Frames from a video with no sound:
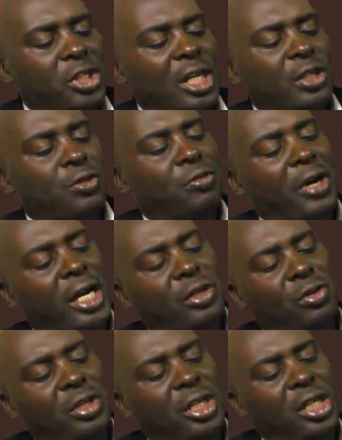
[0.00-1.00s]
that you find
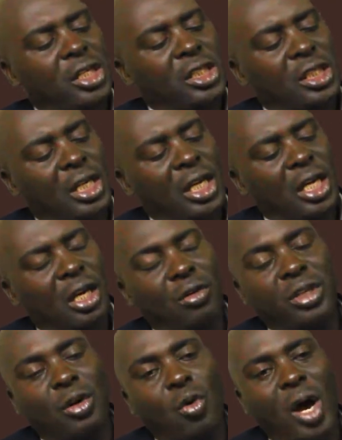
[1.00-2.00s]
on
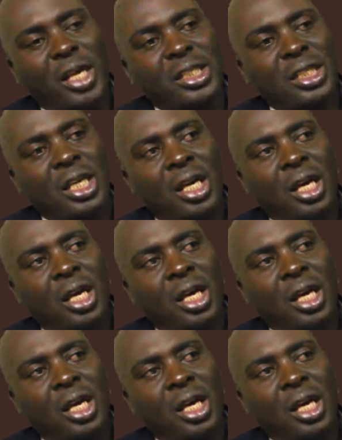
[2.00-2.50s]
the quartz,